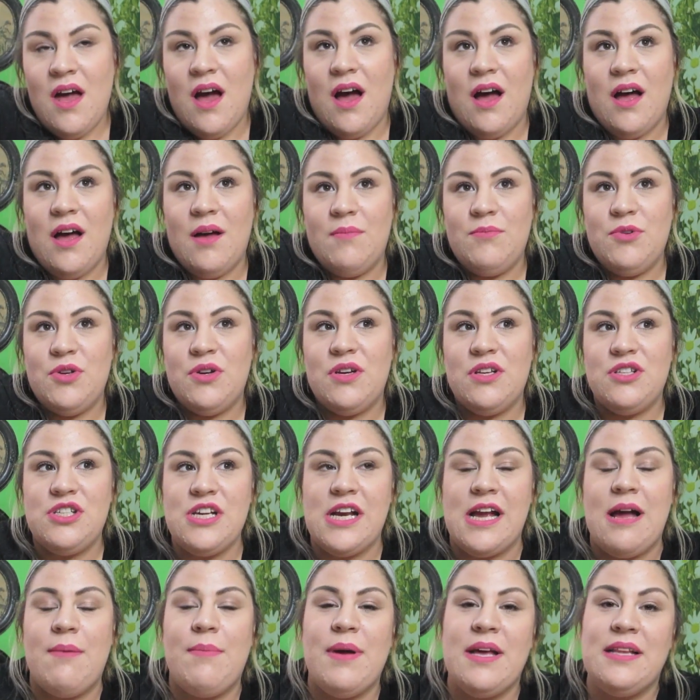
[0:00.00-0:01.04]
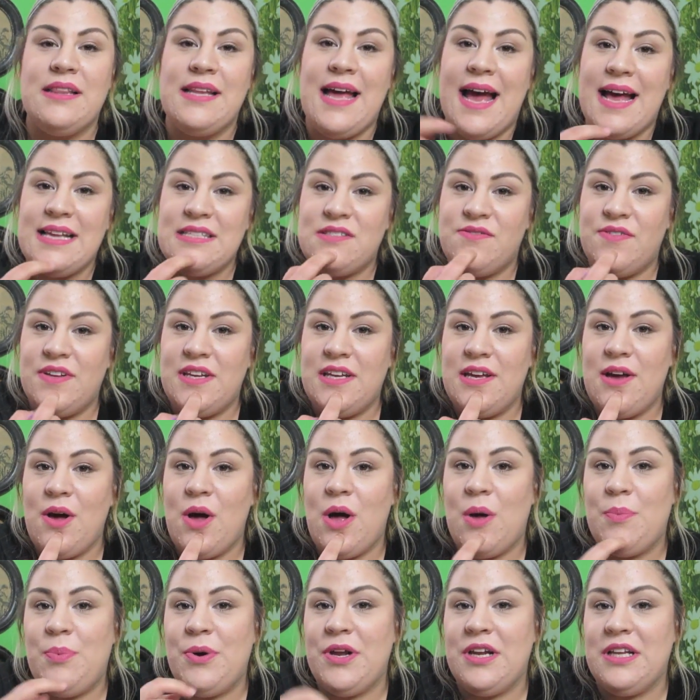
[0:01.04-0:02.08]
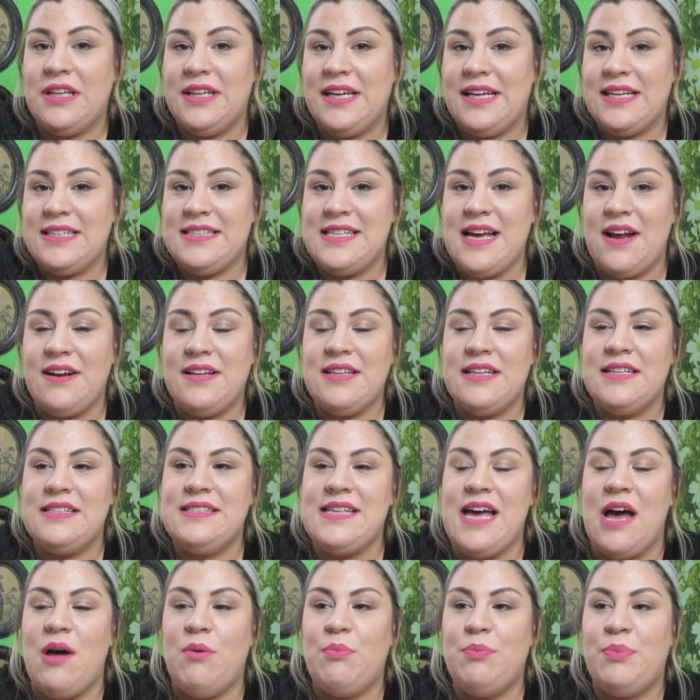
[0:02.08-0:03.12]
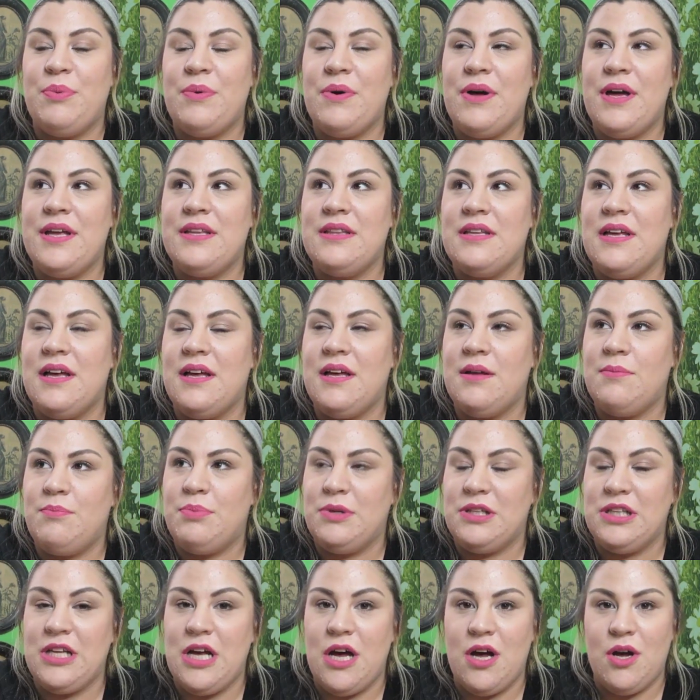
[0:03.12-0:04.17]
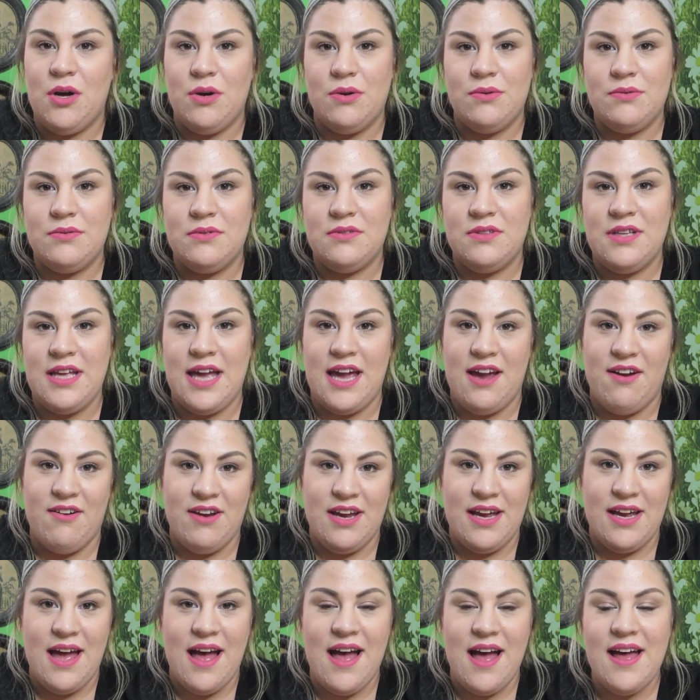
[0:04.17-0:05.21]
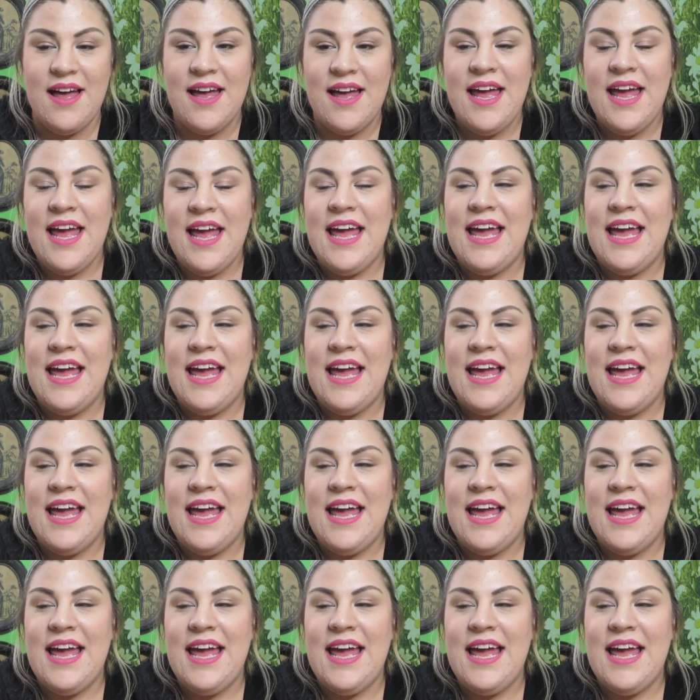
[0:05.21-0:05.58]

You can check out my last video. I'll put a link down in the below area.